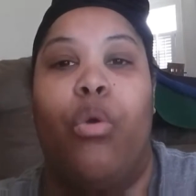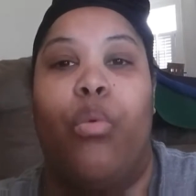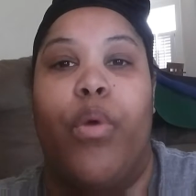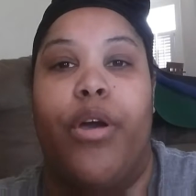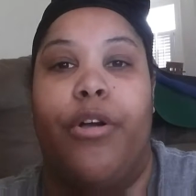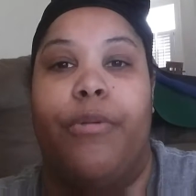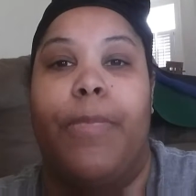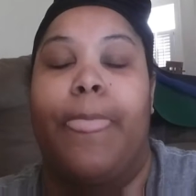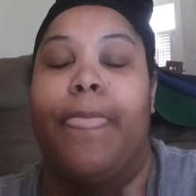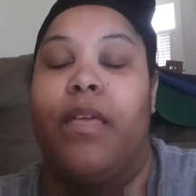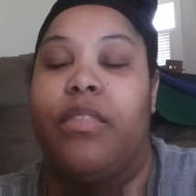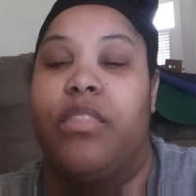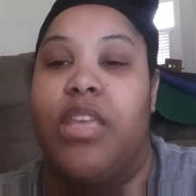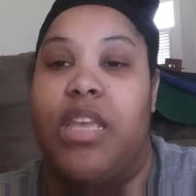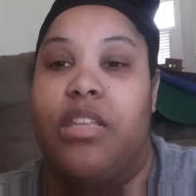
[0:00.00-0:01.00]
Well,
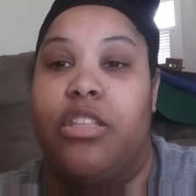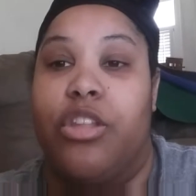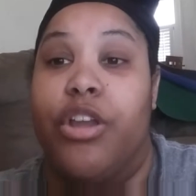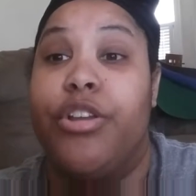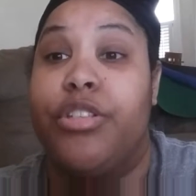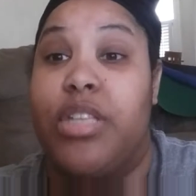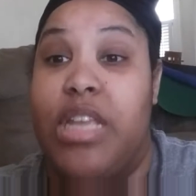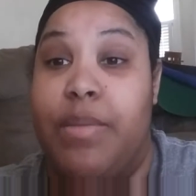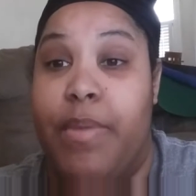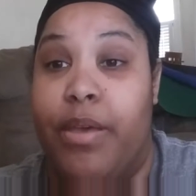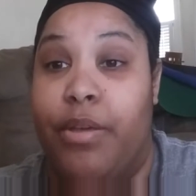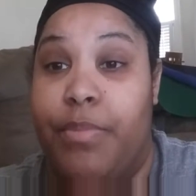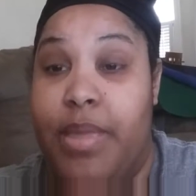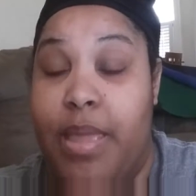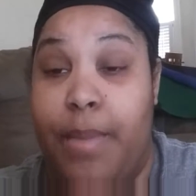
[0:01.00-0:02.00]
the nurse
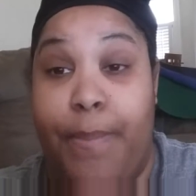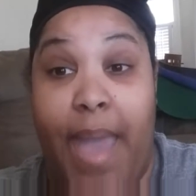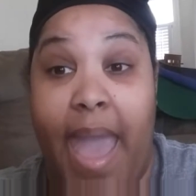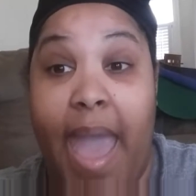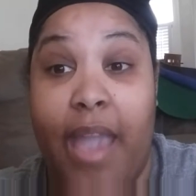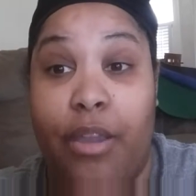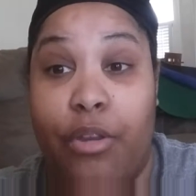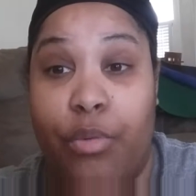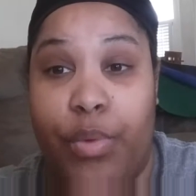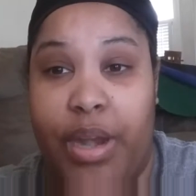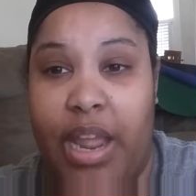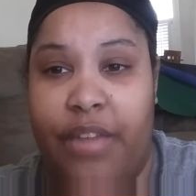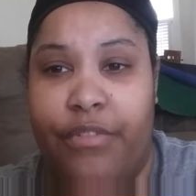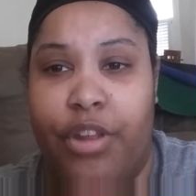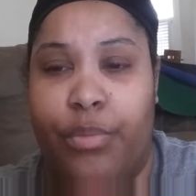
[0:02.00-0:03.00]
emailed me back or
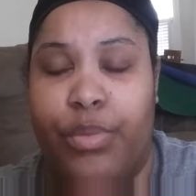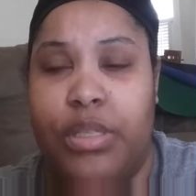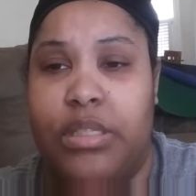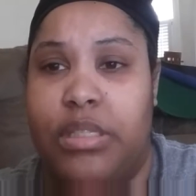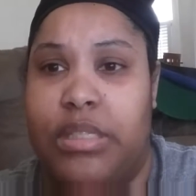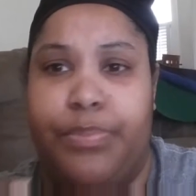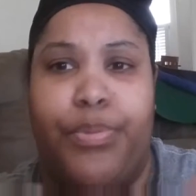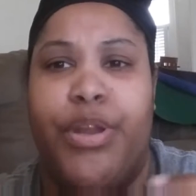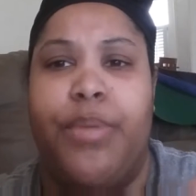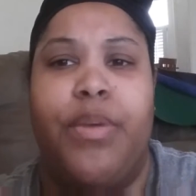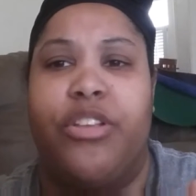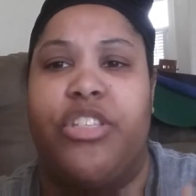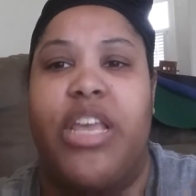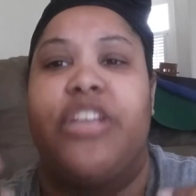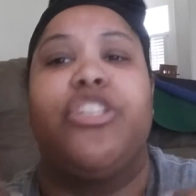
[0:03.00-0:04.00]
whatever and was pretty
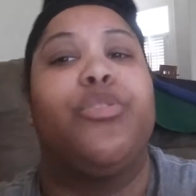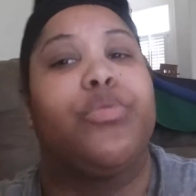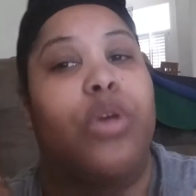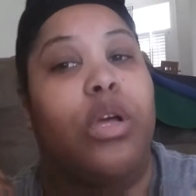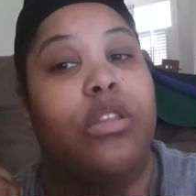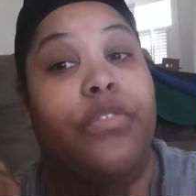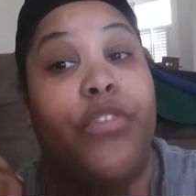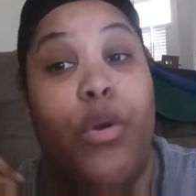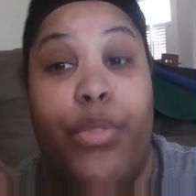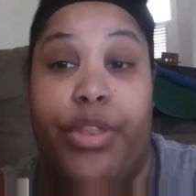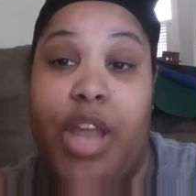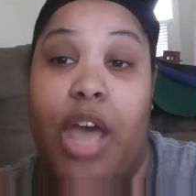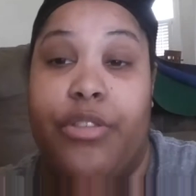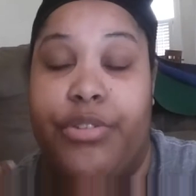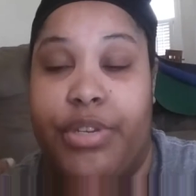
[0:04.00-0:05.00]
much saying she was on the phone with the
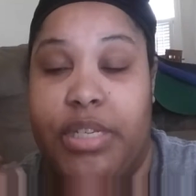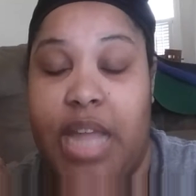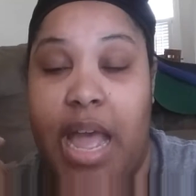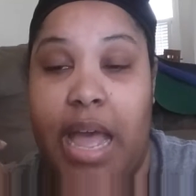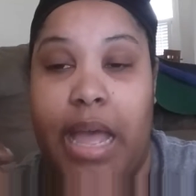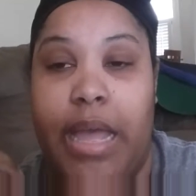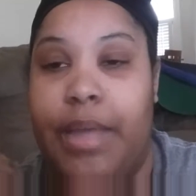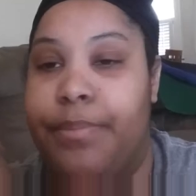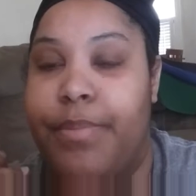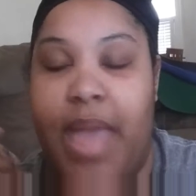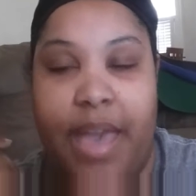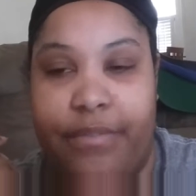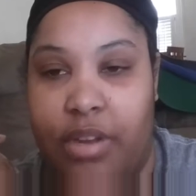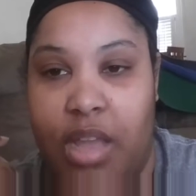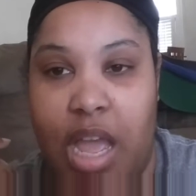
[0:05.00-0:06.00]
doctor at the time,
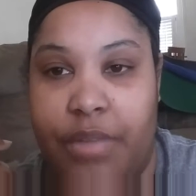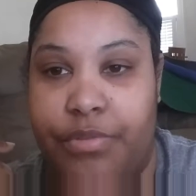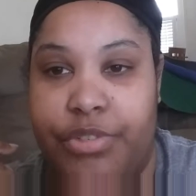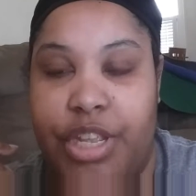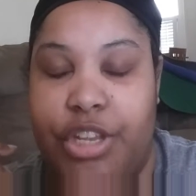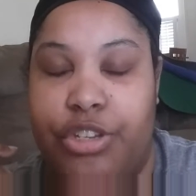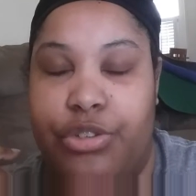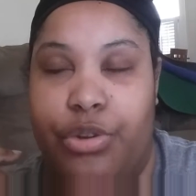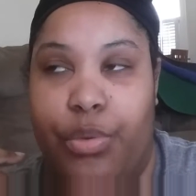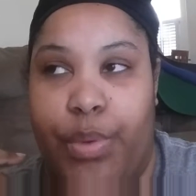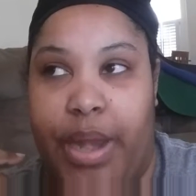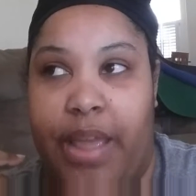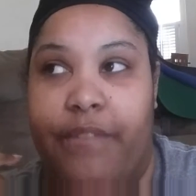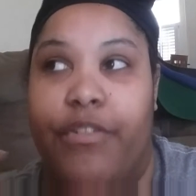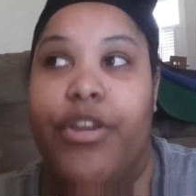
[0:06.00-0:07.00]
having a conversation or
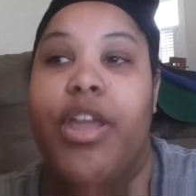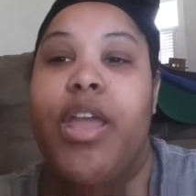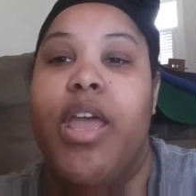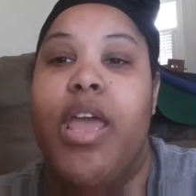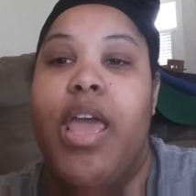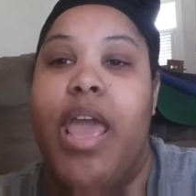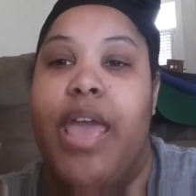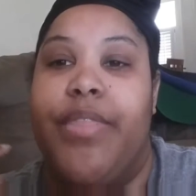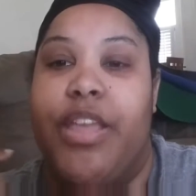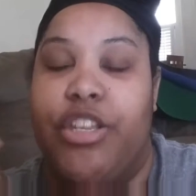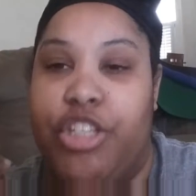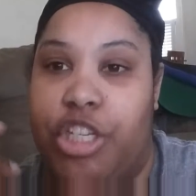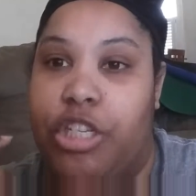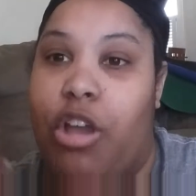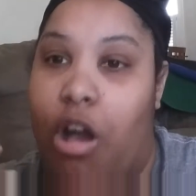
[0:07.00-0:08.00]
whatever, and
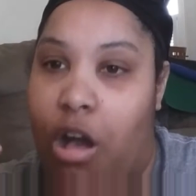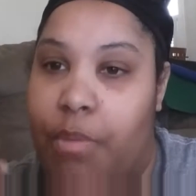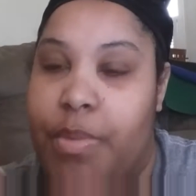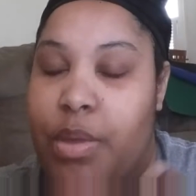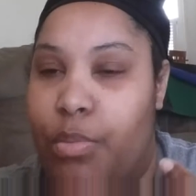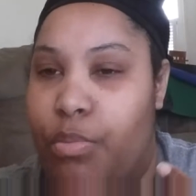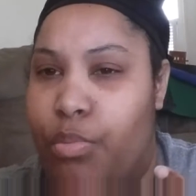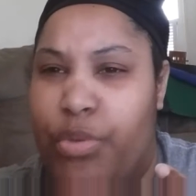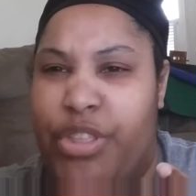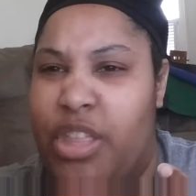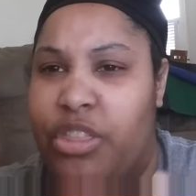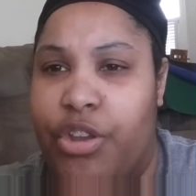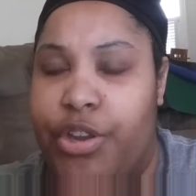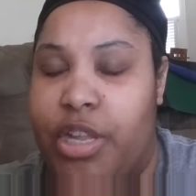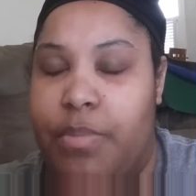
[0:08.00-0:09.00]
that she'd called me
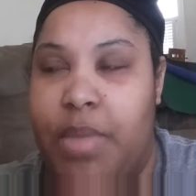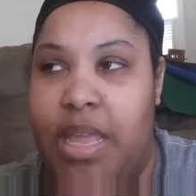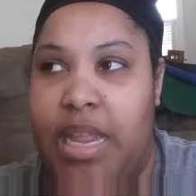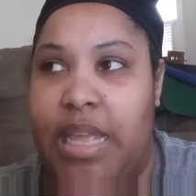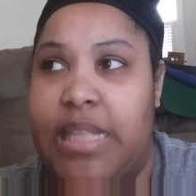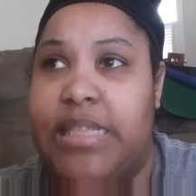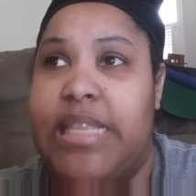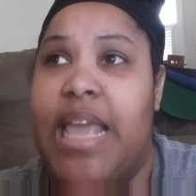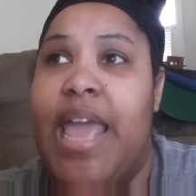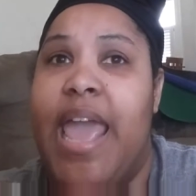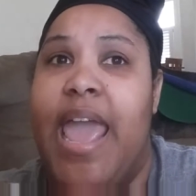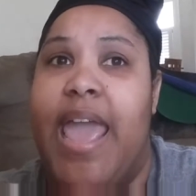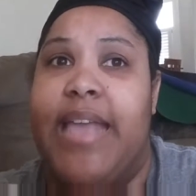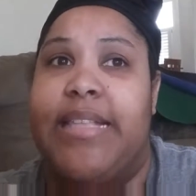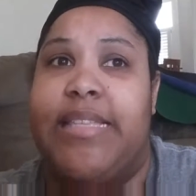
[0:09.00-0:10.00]
within 30 minutes
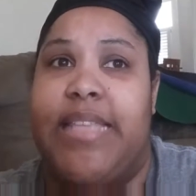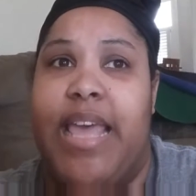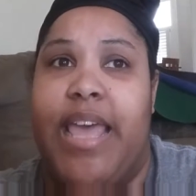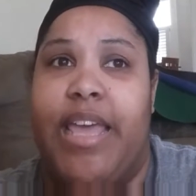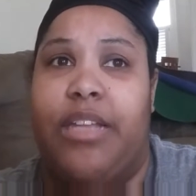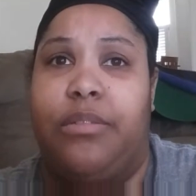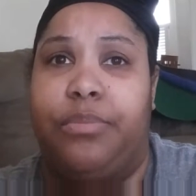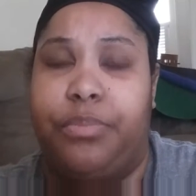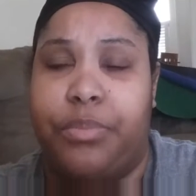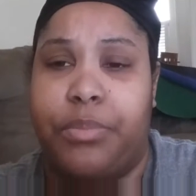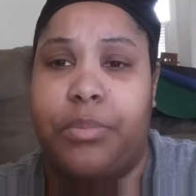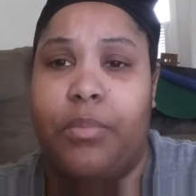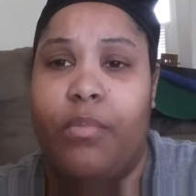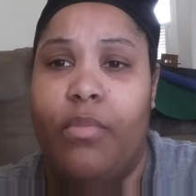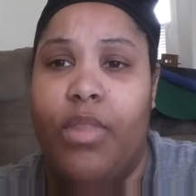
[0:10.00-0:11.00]
and said,
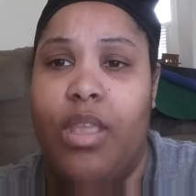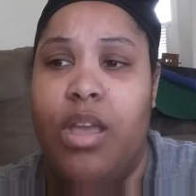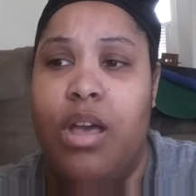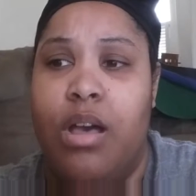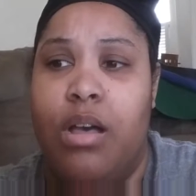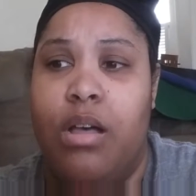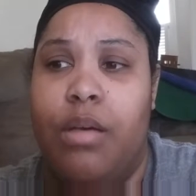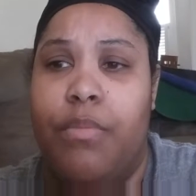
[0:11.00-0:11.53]
she